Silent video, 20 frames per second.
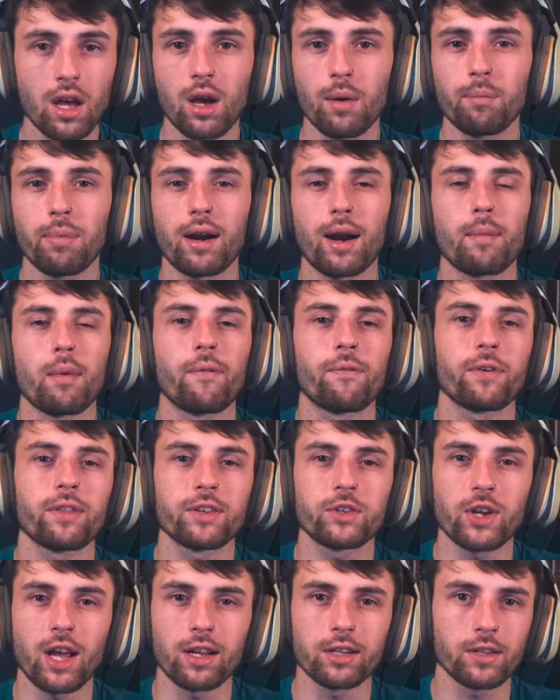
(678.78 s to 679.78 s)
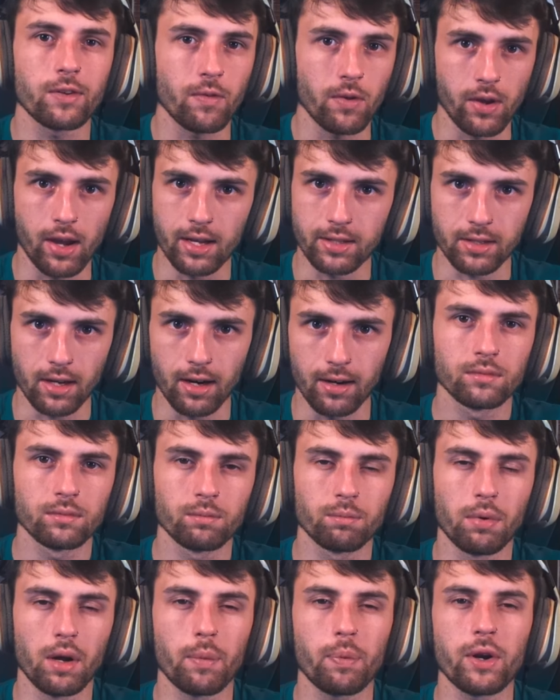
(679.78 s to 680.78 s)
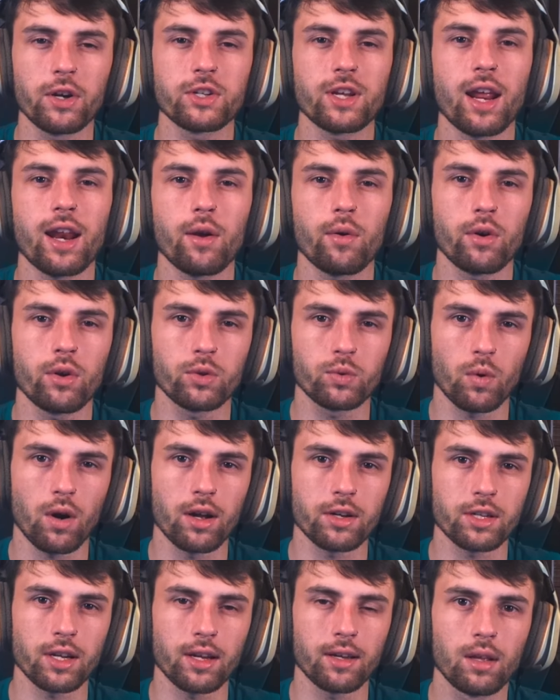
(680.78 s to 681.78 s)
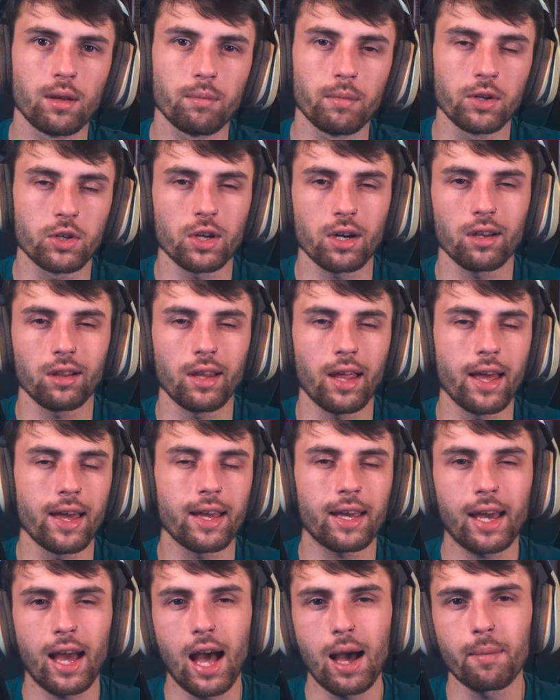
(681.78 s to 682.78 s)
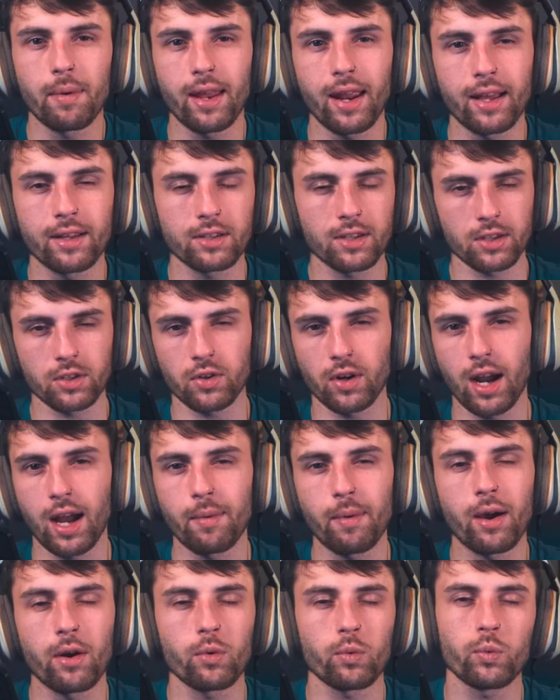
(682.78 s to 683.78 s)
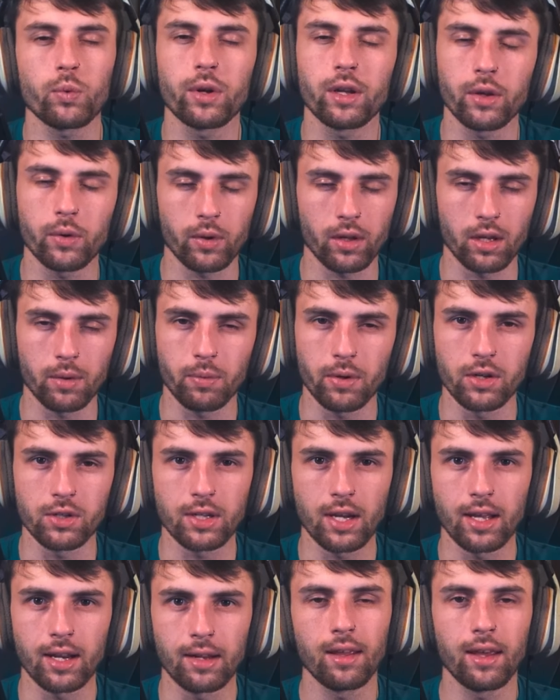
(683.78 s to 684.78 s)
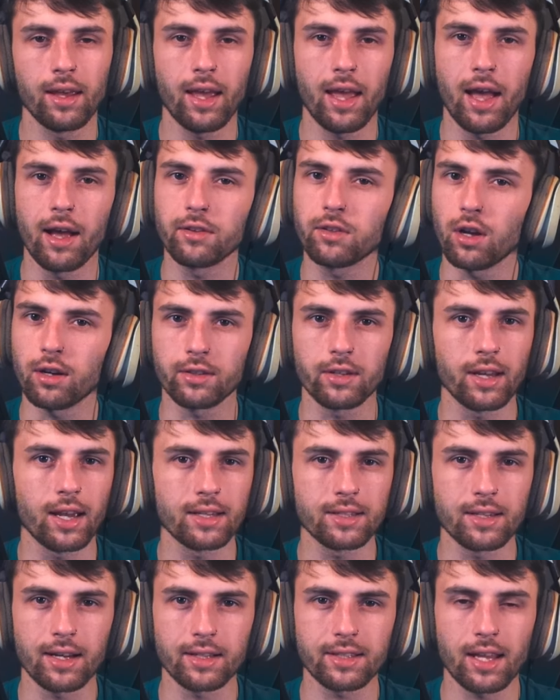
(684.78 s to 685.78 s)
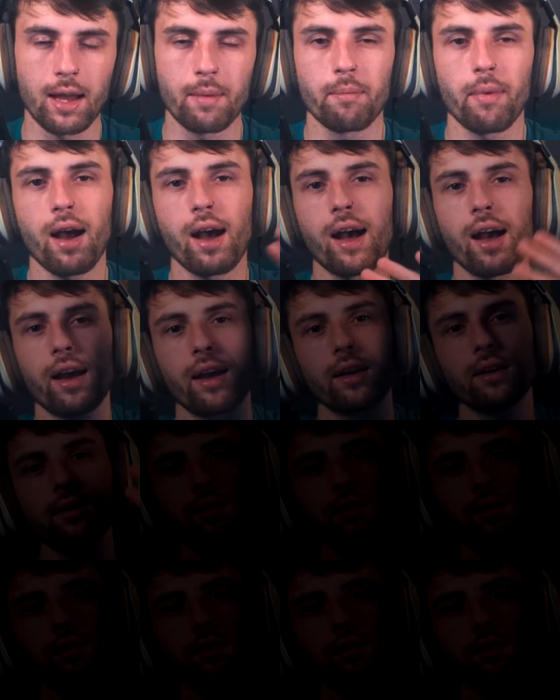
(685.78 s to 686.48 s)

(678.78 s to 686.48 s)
But I'm up for the challenge if you guys are. But appreciate anyone who's watching. Be sure to like, comment, and subscribe. I'd really, really appreciate it. And I'll talk to you guys next time. Bye.